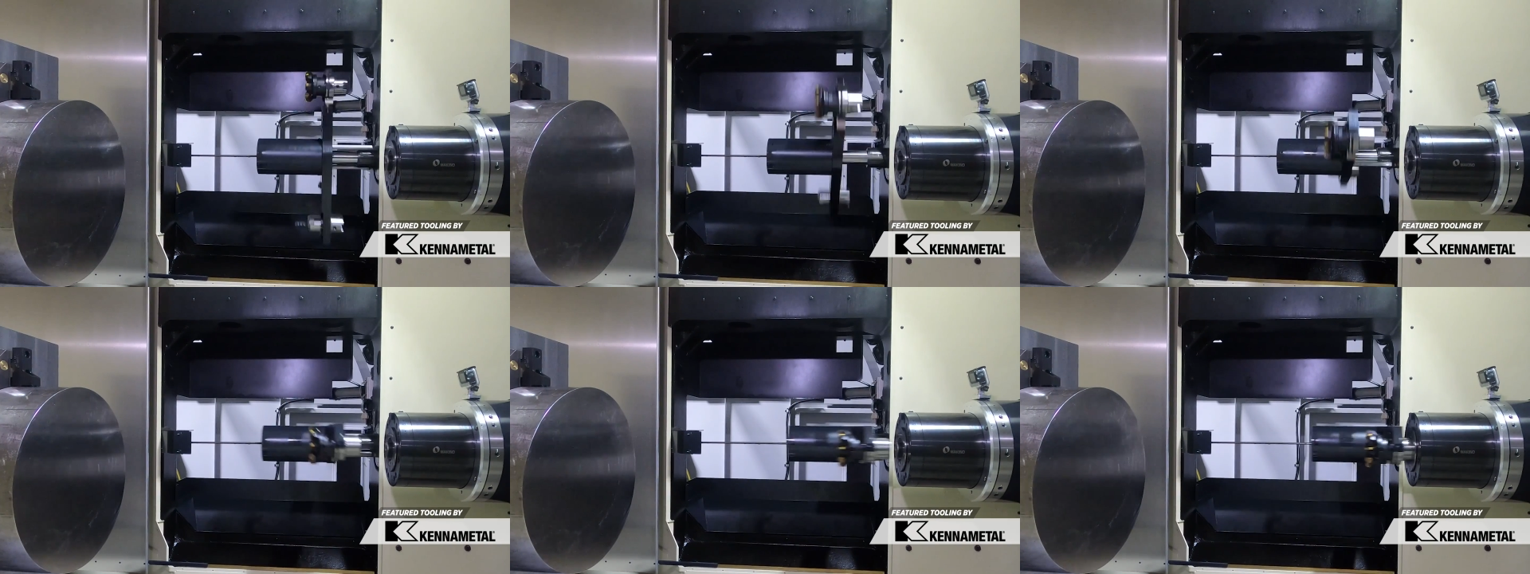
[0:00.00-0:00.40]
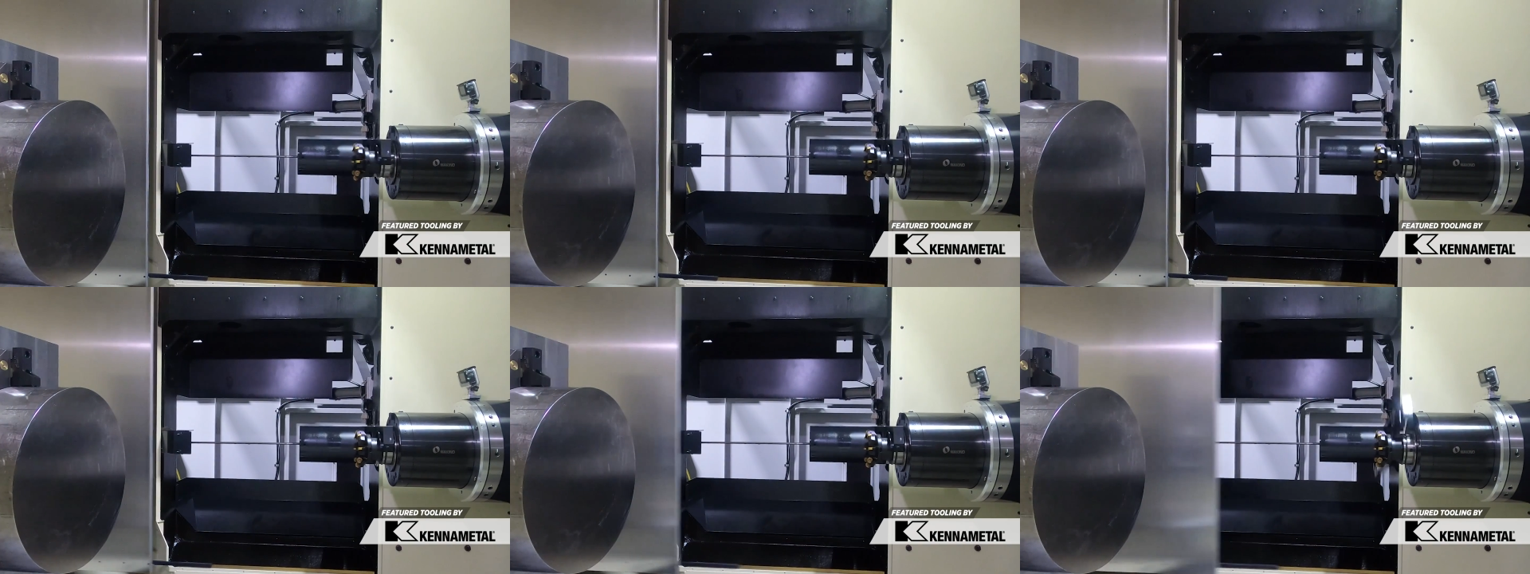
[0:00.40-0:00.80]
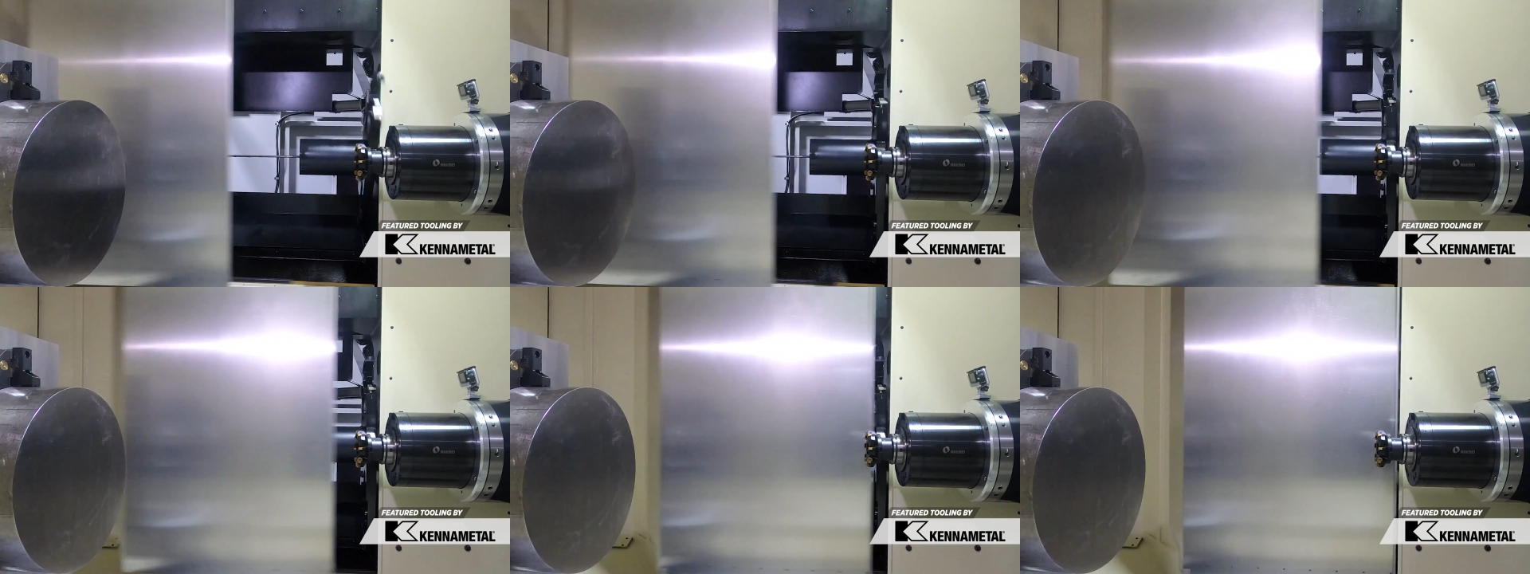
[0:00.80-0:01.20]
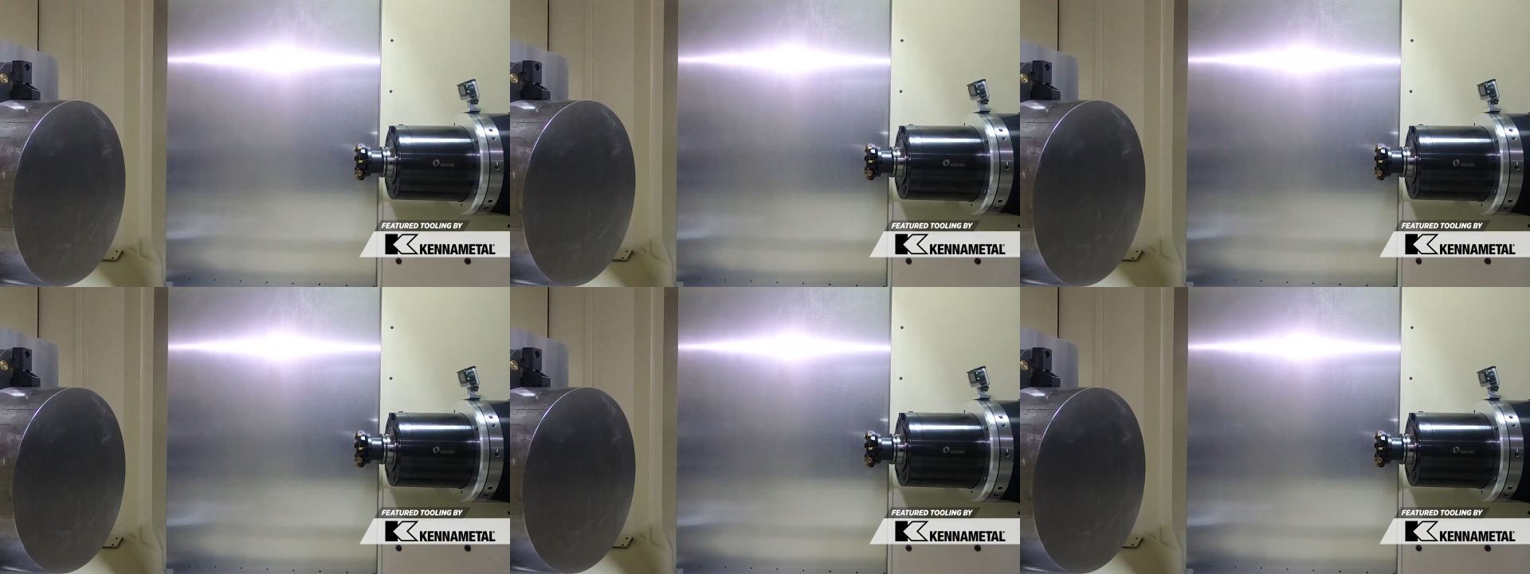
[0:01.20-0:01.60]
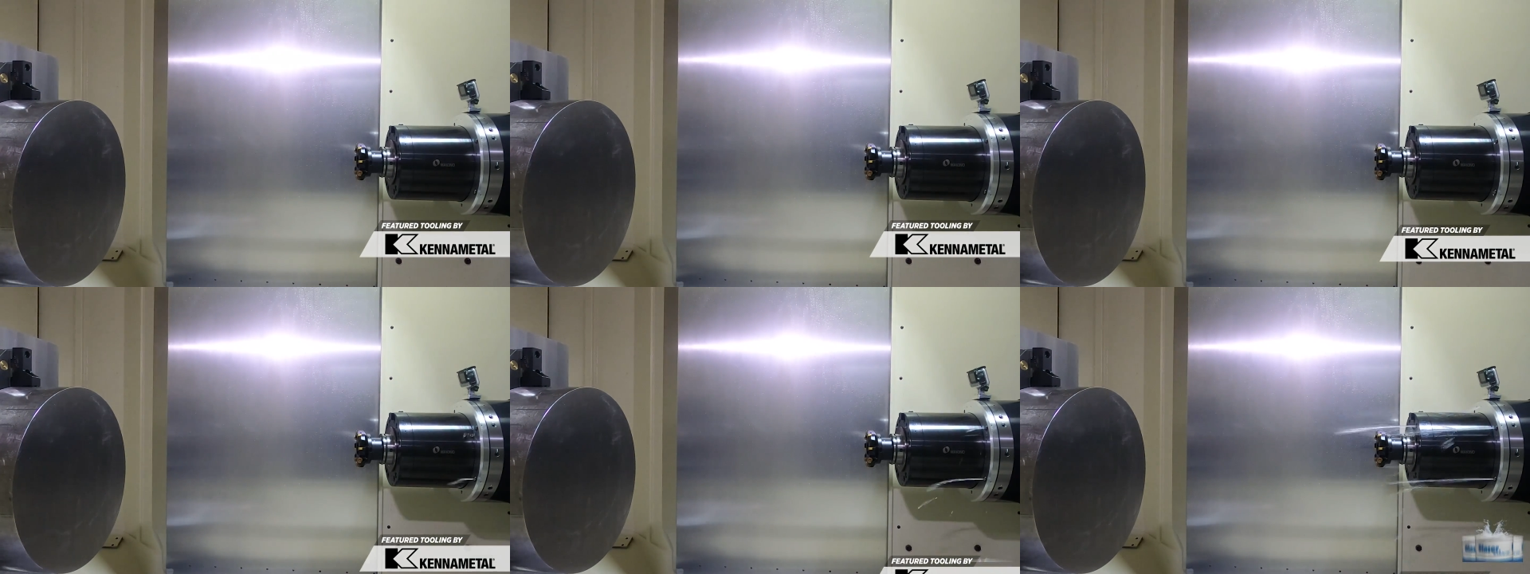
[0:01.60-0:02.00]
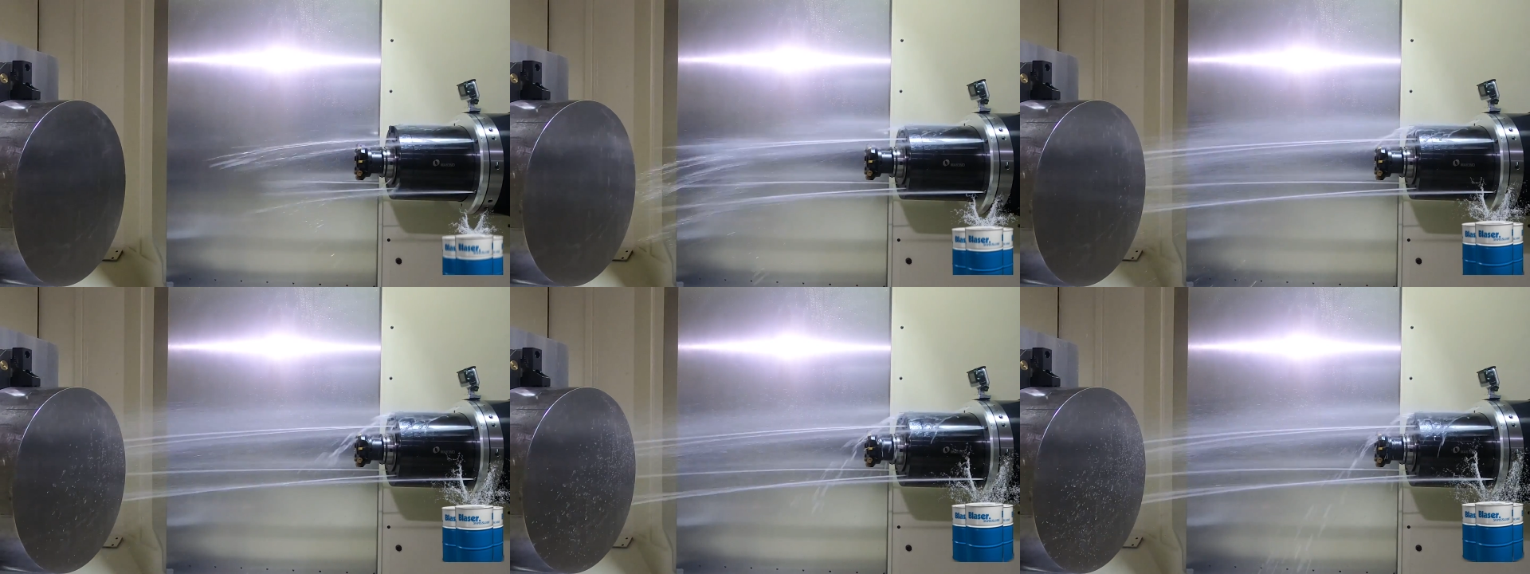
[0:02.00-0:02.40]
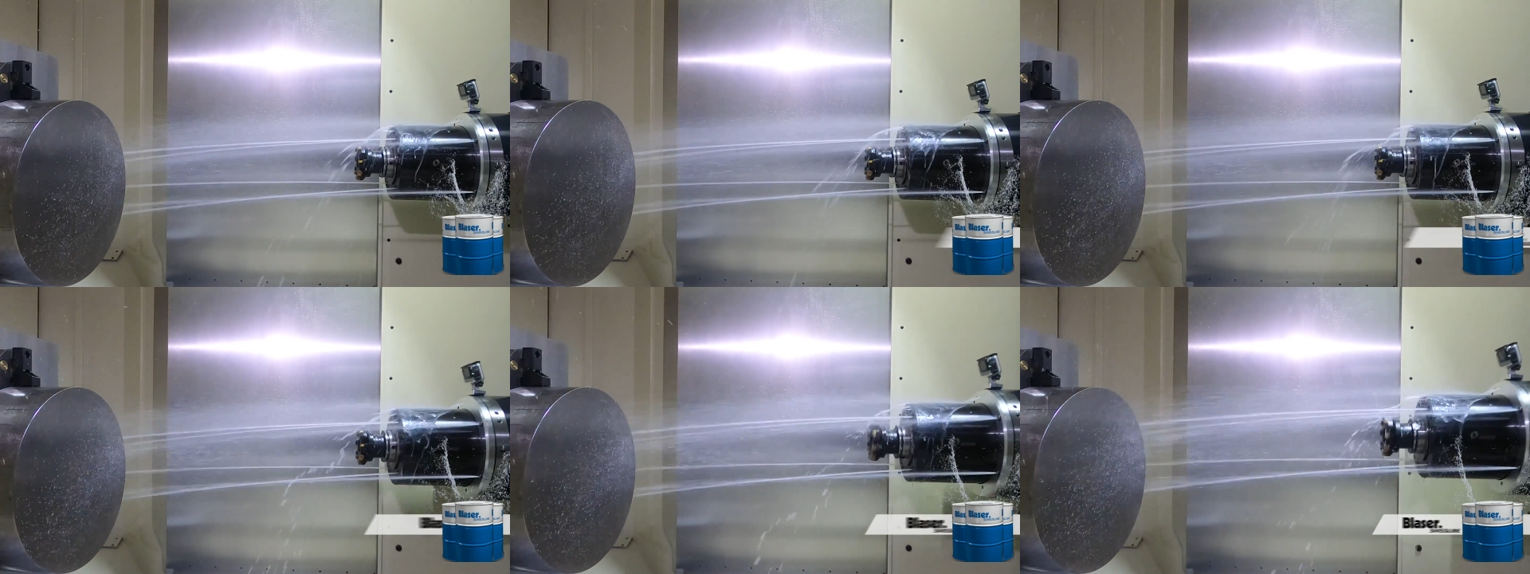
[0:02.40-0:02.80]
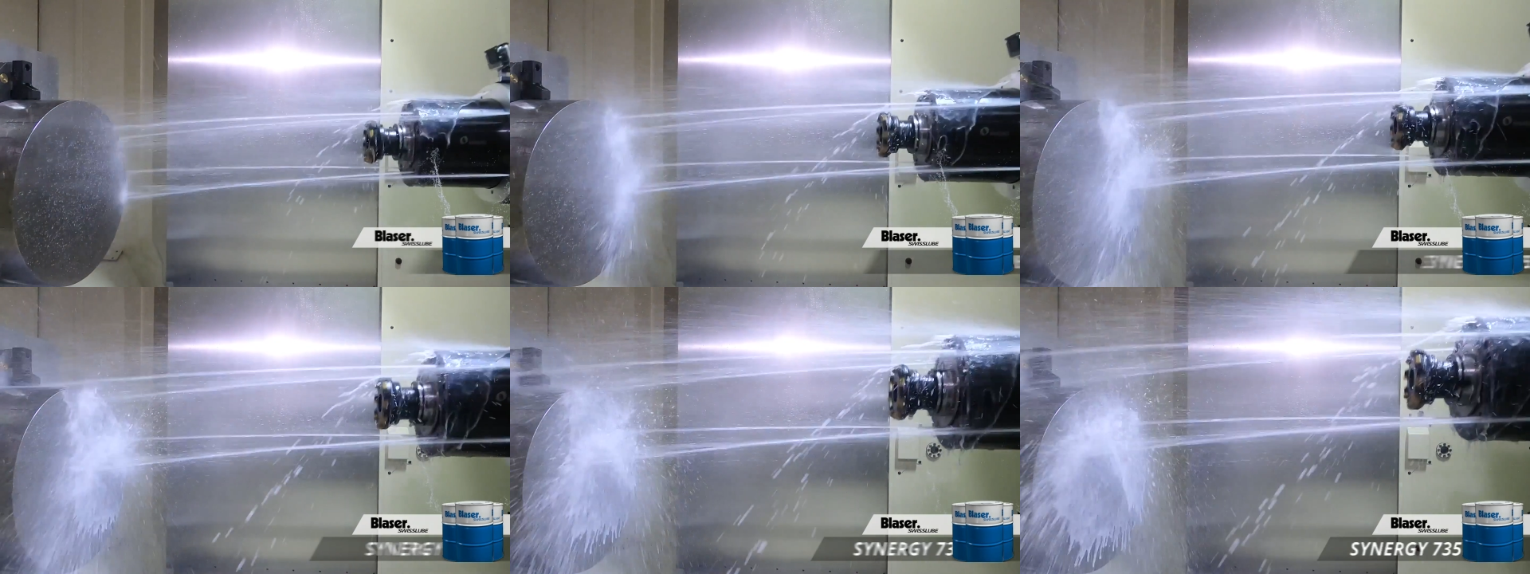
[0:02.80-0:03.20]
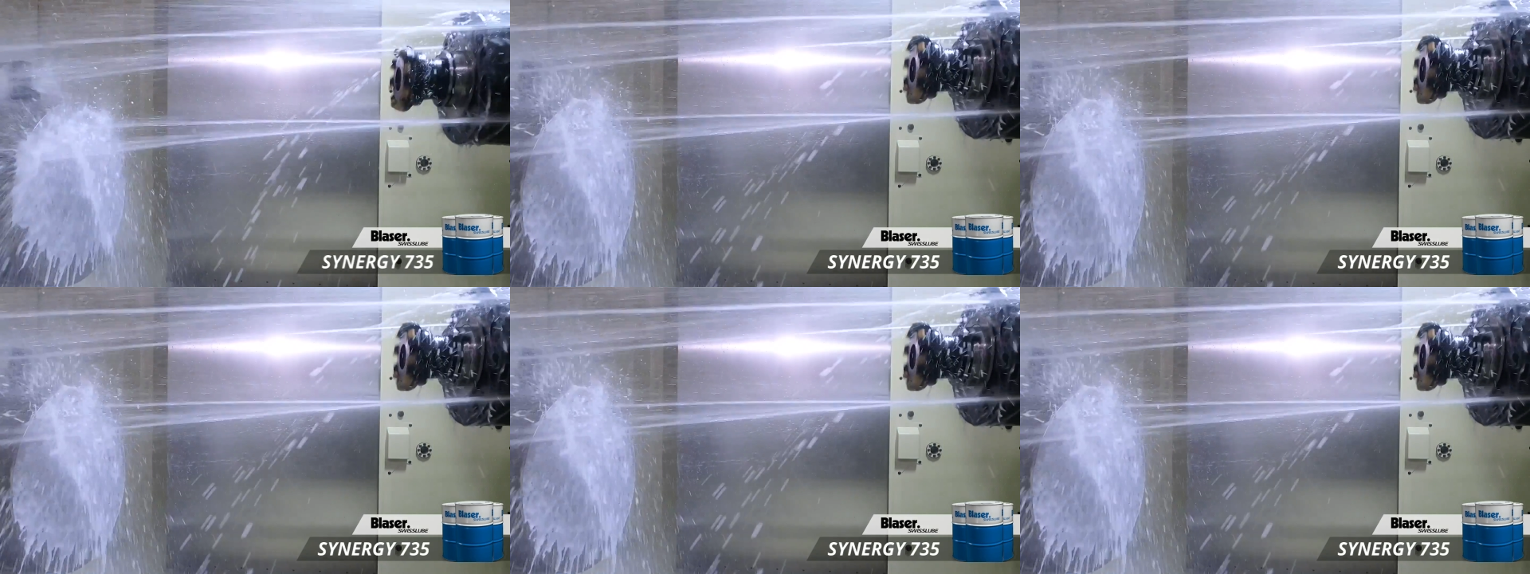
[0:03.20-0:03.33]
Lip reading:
[unreadable: no face in view]